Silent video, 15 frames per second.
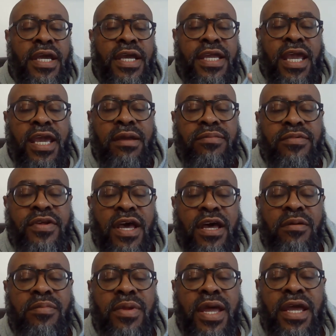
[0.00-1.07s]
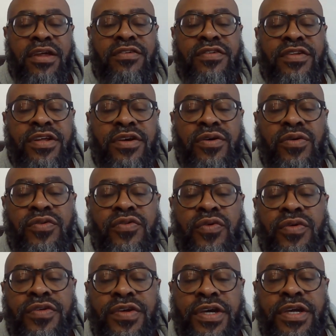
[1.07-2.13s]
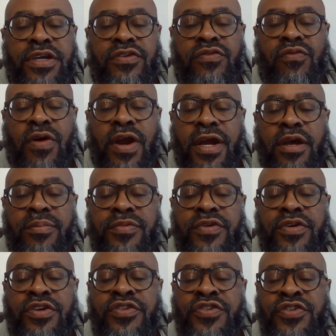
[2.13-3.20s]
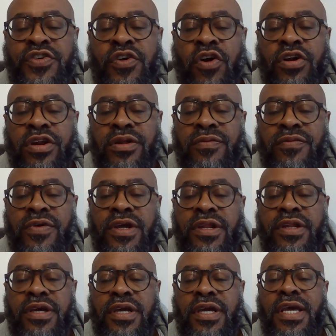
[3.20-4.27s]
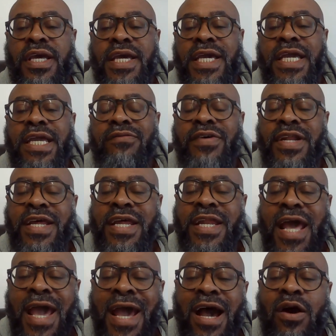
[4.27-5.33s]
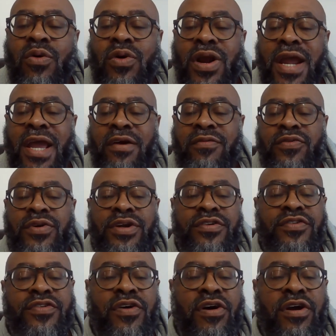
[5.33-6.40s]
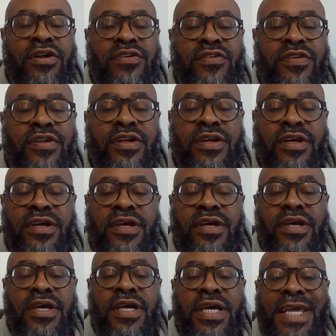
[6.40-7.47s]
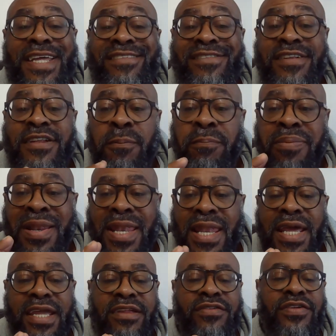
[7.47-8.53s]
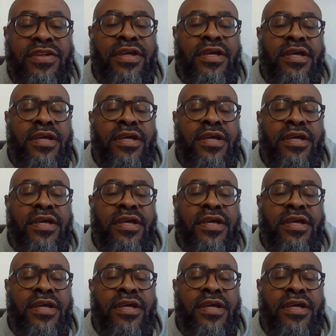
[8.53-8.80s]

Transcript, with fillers: Game Time has deals on tickets right up to the start of the event, even an hour after it starts. It's the place